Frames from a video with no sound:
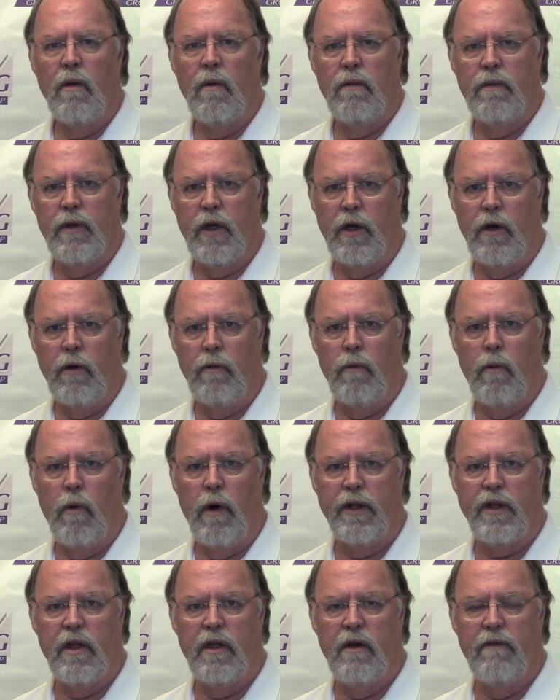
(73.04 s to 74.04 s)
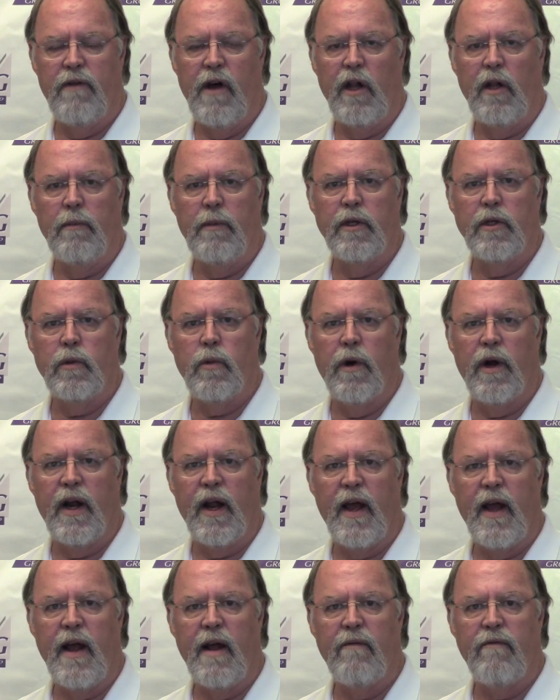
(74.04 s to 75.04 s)
you know, what developments we're
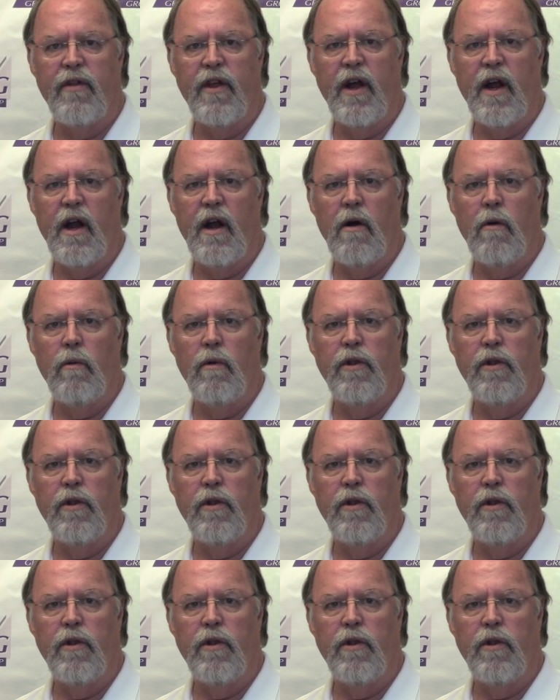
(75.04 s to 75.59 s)
going to have there.